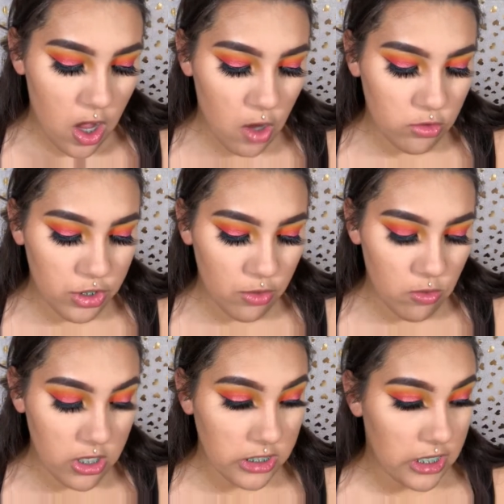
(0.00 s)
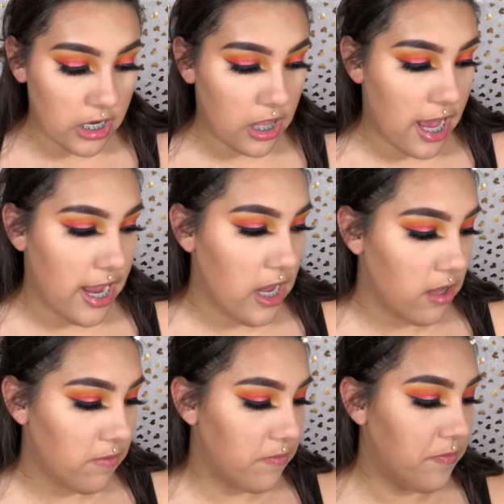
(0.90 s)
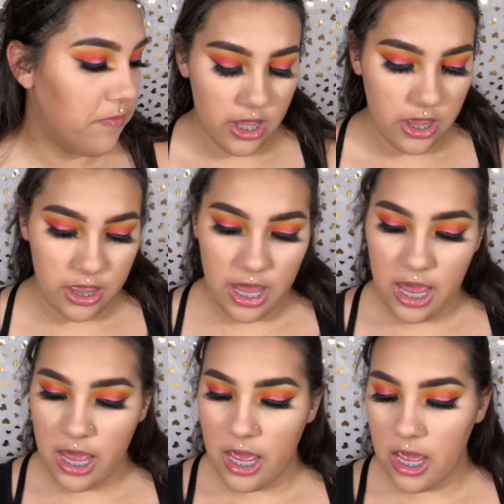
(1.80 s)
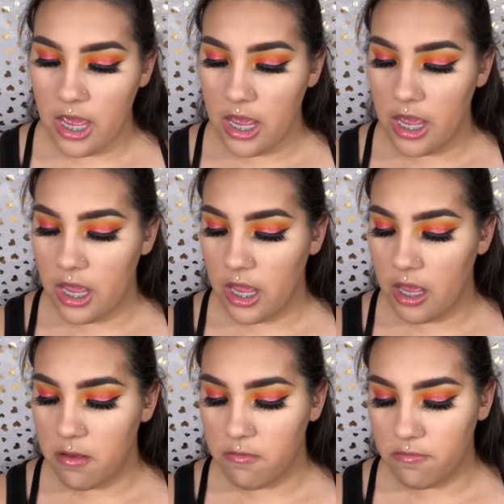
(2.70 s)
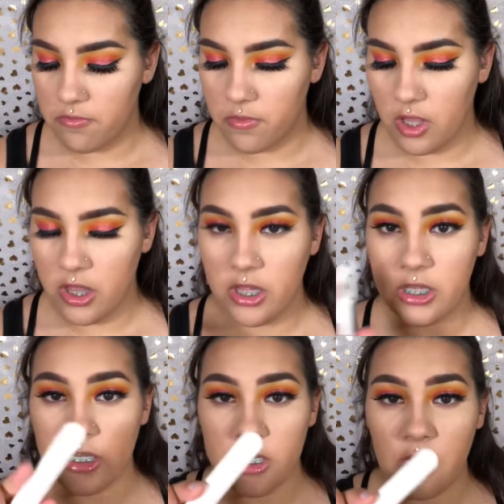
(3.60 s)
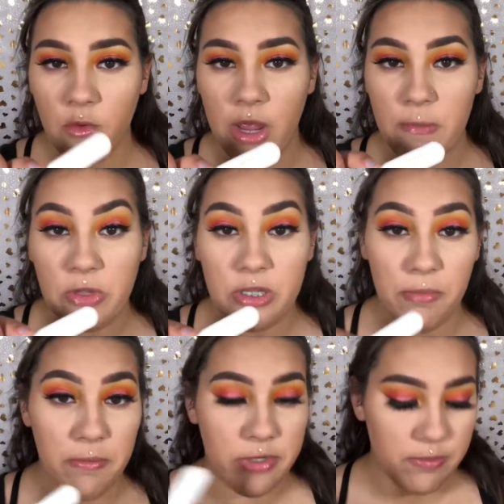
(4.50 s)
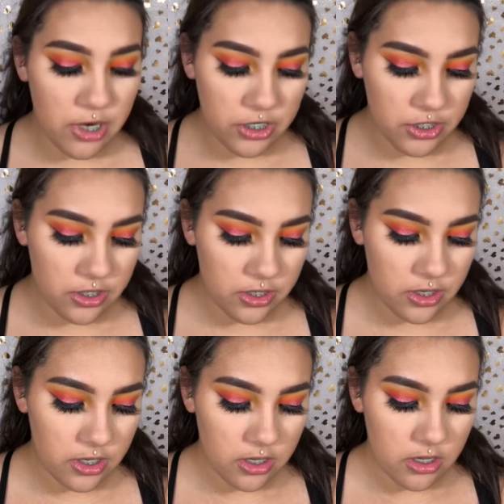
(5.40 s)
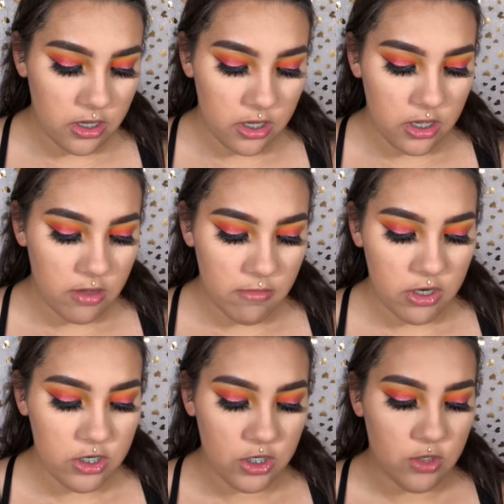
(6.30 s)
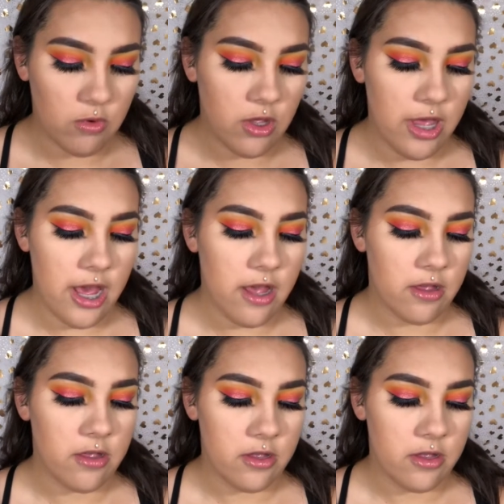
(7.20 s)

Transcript: 021 Sunlight with I think this is an Equate multi-purpose brush. I'm going to just swirl that